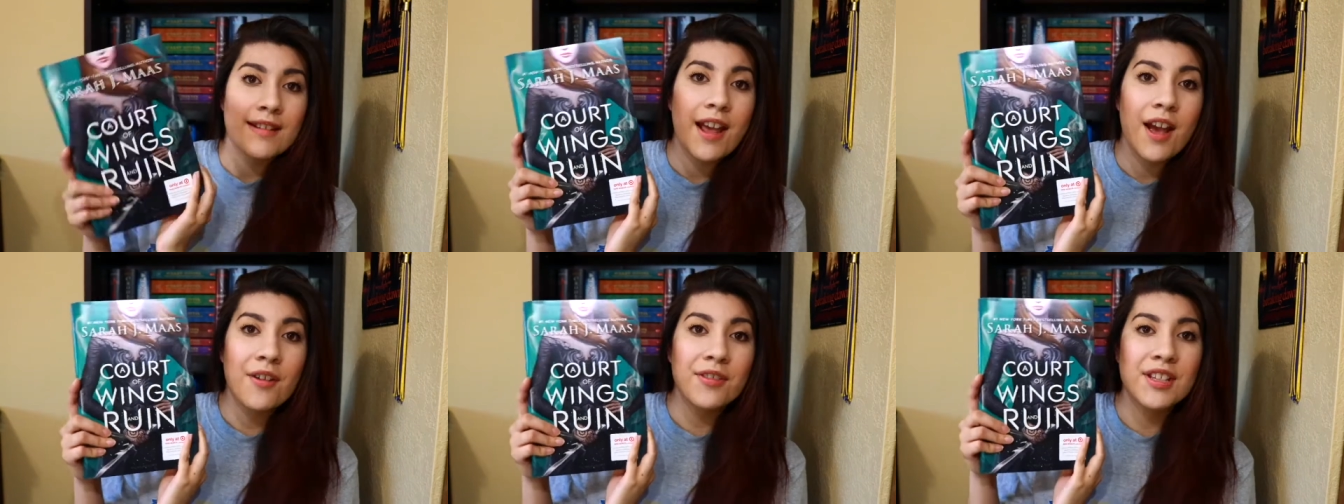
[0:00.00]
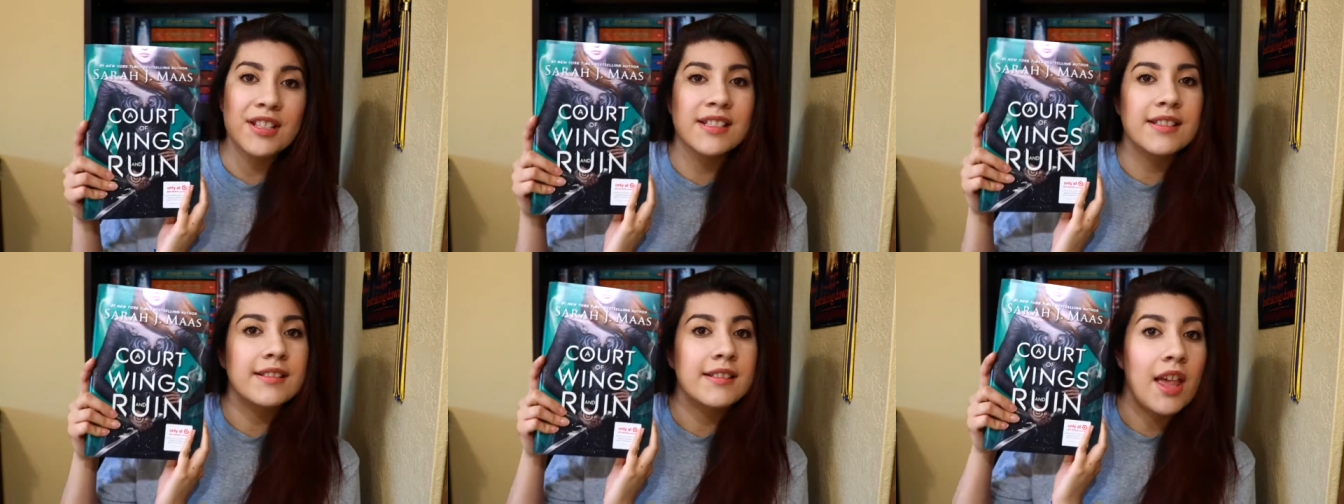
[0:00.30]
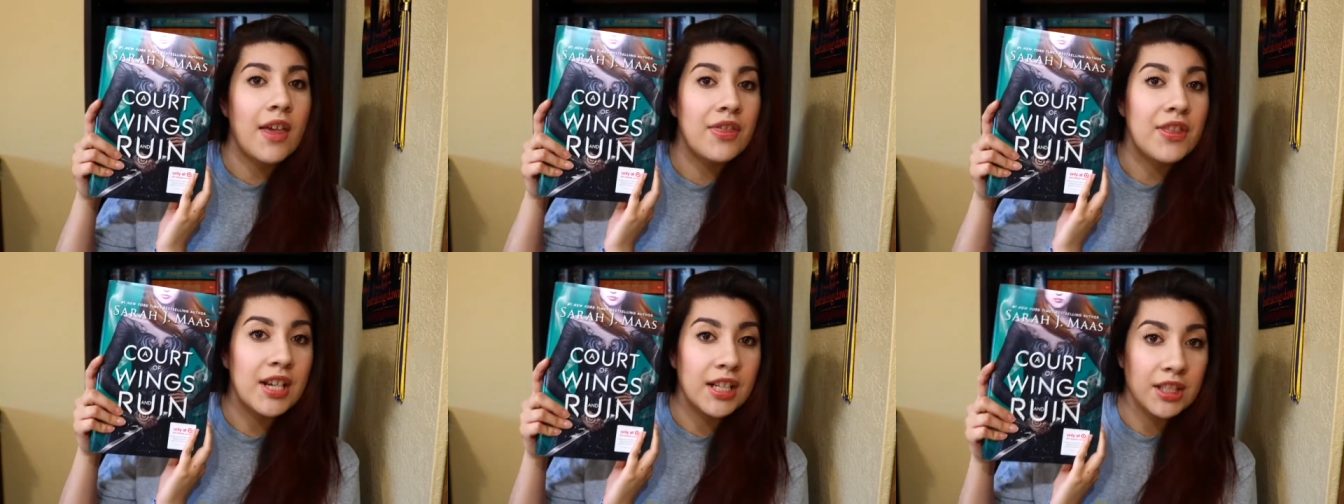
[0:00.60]
Now this is
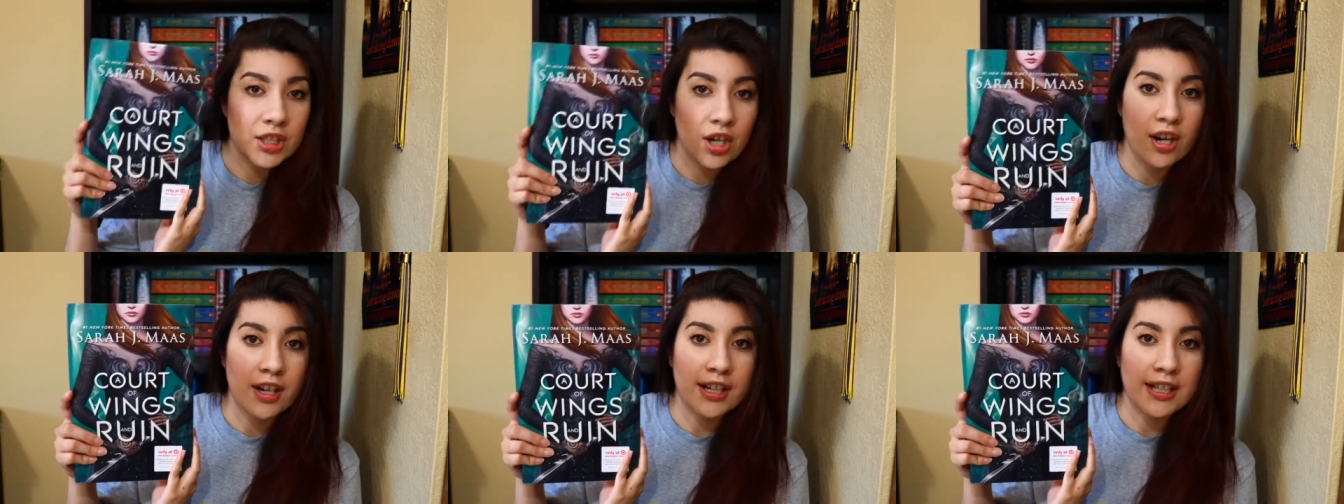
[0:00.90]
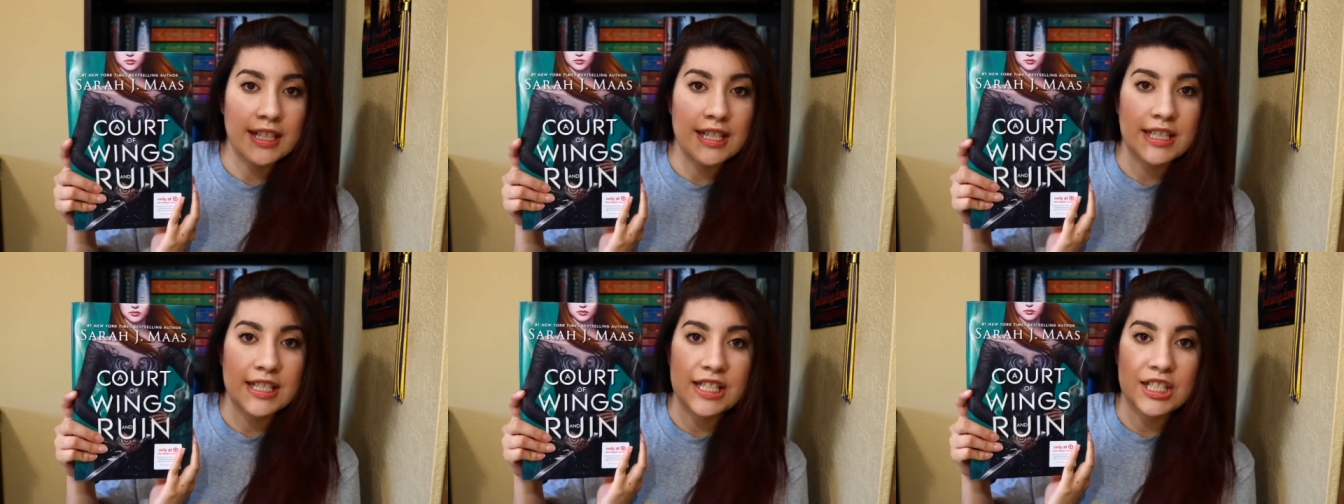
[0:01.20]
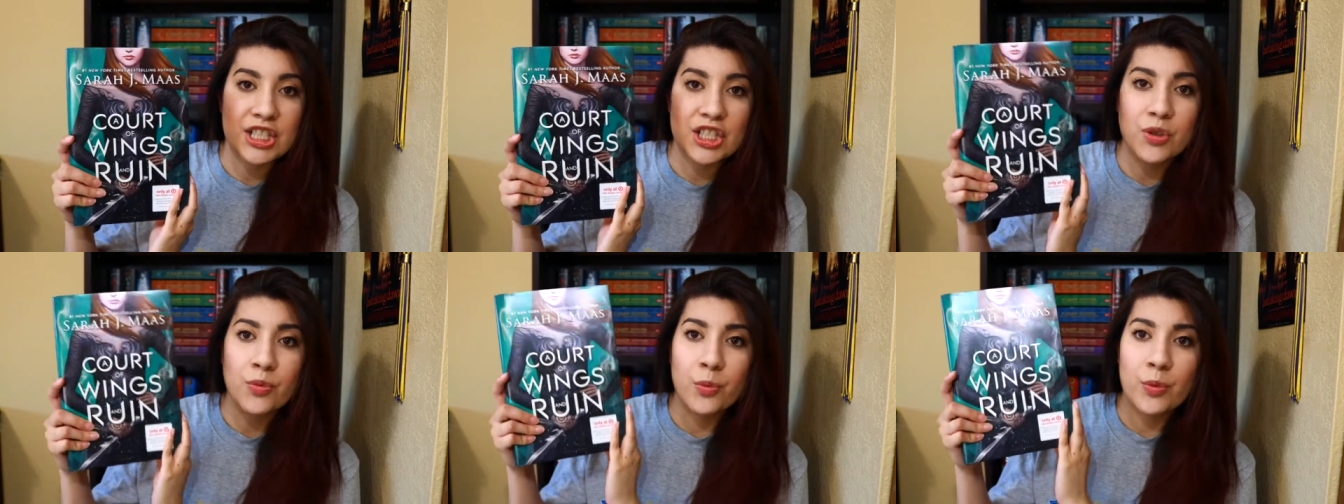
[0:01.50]
the Target
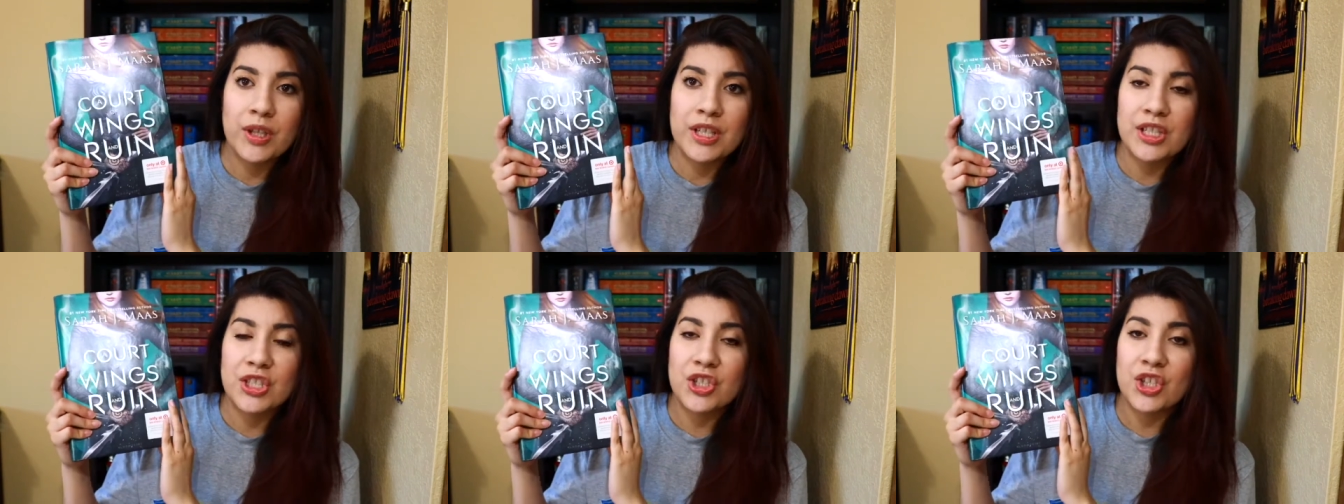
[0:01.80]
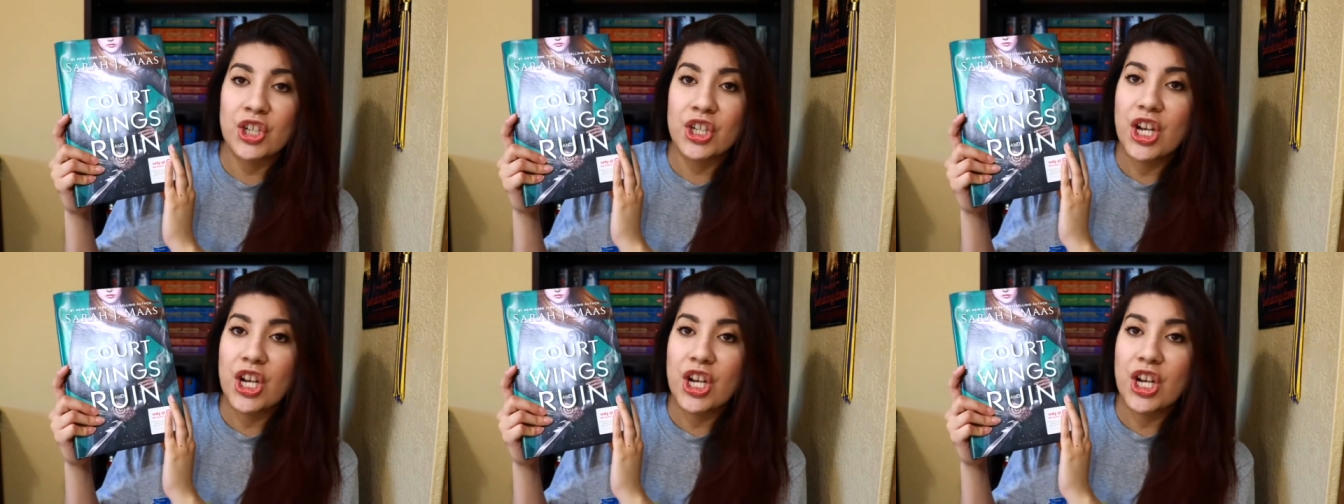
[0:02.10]
edition which